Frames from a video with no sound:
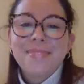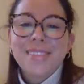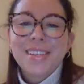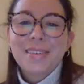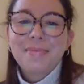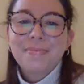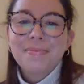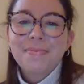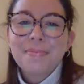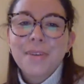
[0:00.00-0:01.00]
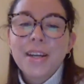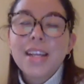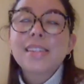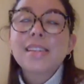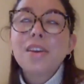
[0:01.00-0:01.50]
So
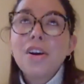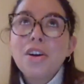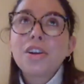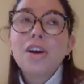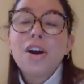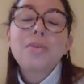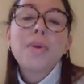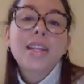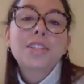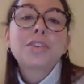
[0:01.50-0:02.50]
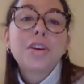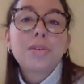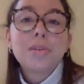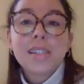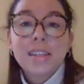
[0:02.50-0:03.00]
it's a long, long way to
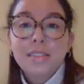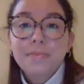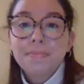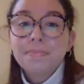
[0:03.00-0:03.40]
go still.